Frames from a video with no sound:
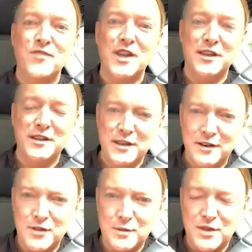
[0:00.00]

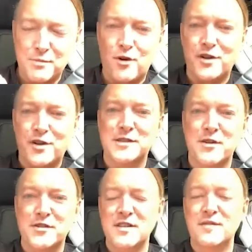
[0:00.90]
the product
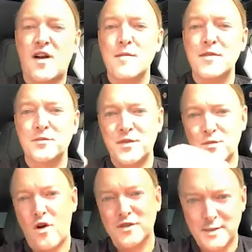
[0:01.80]
experience, the environment with
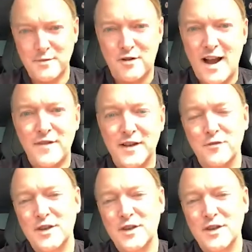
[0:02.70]
the wrong demographic.